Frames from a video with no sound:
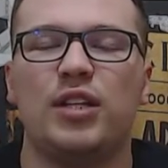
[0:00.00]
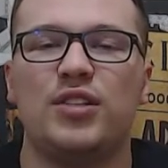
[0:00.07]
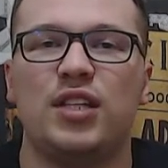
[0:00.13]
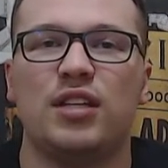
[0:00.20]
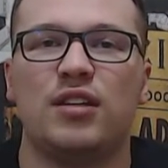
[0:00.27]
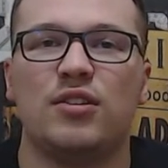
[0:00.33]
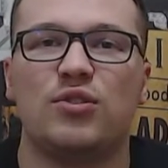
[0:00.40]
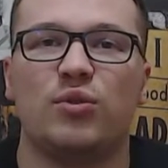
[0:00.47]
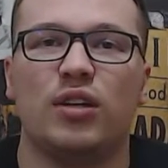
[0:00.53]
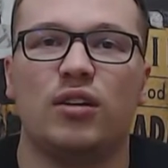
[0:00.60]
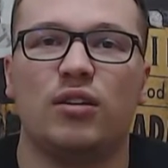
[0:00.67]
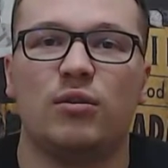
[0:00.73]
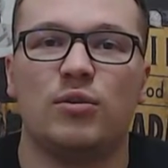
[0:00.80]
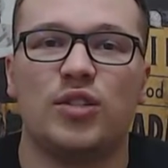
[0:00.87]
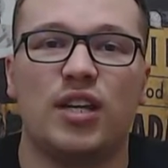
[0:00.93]
scene of the
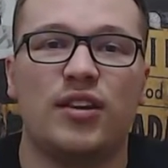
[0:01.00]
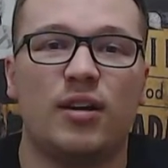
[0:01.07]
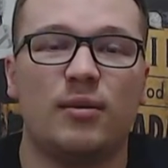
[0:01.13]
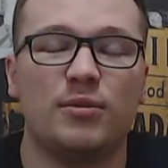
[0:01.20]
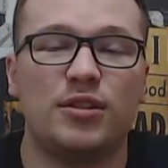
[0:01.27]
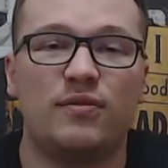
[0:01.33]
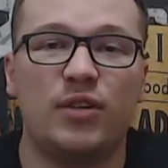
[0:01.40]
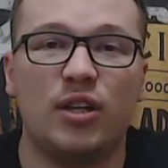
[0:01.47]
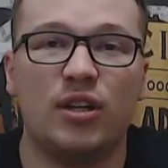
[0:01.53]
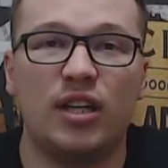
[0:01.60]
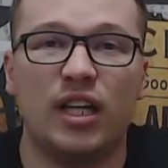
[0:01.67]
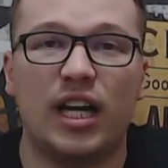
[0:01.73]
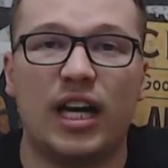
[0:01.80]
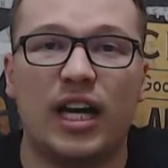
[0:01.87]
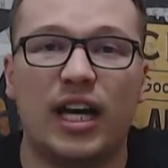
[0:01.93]
trailer, which I thought was very
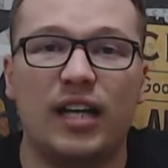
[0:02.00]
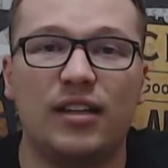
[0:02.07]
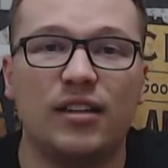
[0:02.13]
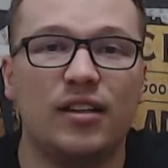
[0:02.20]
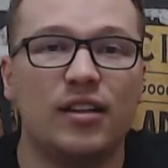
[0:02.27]
odd.